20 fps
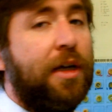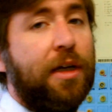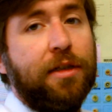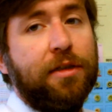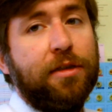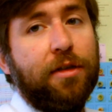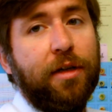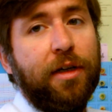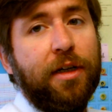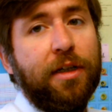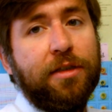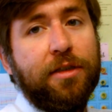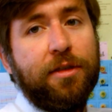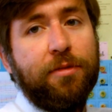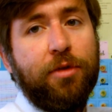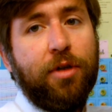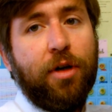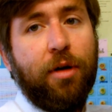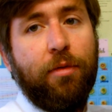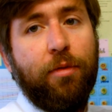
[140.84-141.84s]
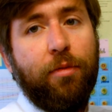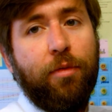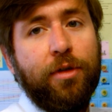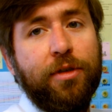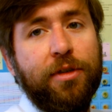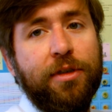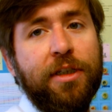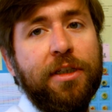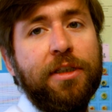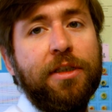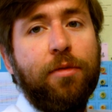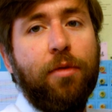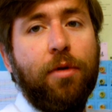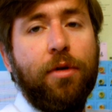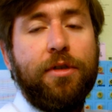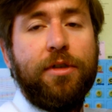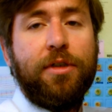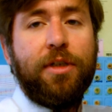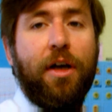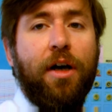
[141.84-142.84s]
So here's some common ones. These are
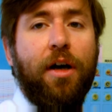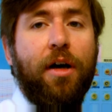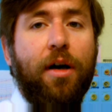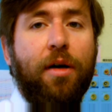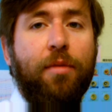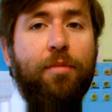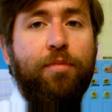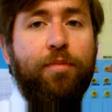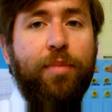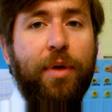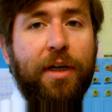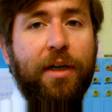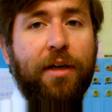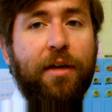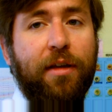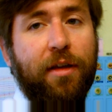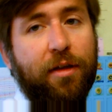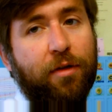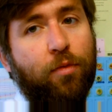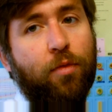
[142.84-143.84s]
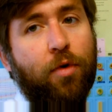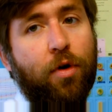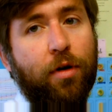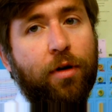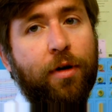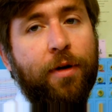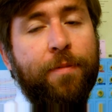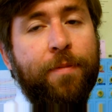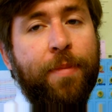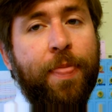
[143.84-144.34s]
ones that are bigger than one.